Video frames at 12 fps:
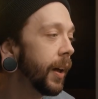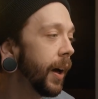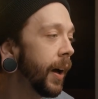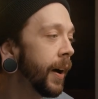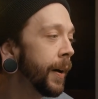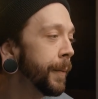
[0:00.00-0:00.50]

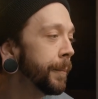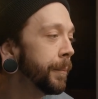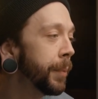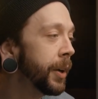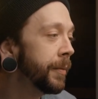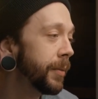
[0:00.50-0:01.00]

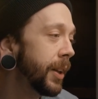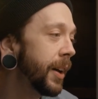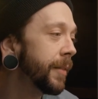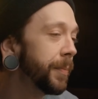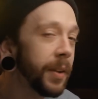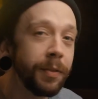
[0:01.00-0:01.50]
Um, but
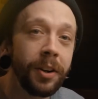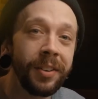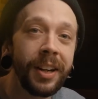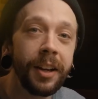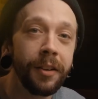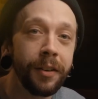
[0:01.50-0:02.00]
yeah, if there's
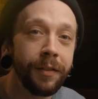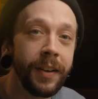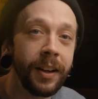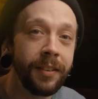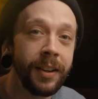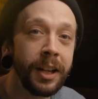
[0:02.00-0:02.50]
any other
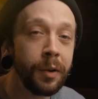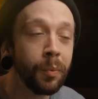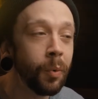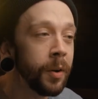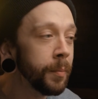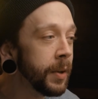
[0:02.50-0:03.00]
effects that you
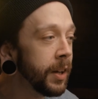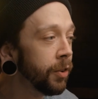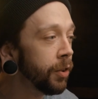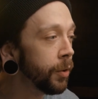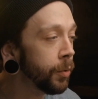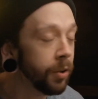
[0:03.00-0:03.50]
want me
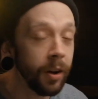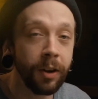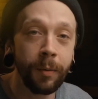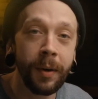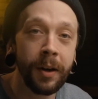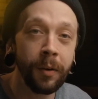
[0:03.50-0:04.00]
to
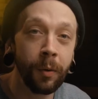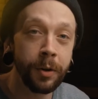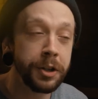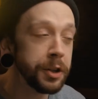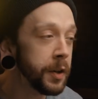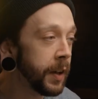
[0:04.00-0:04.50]
talk about
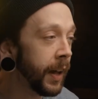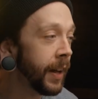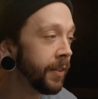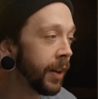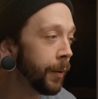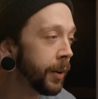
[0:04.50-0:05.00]
or show you
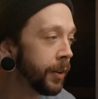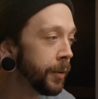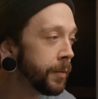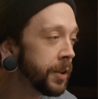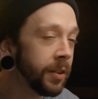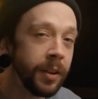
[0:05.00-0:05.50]
guys how I
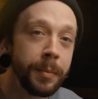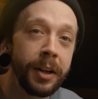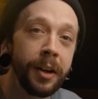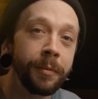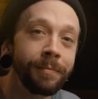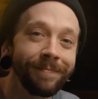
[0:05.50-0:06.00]
do, just let me
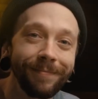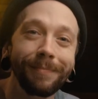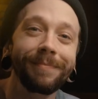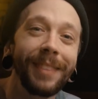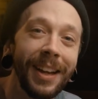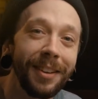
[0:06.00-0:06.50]
know.
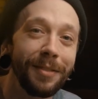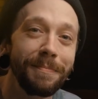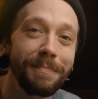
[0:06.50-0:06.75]
Thanks.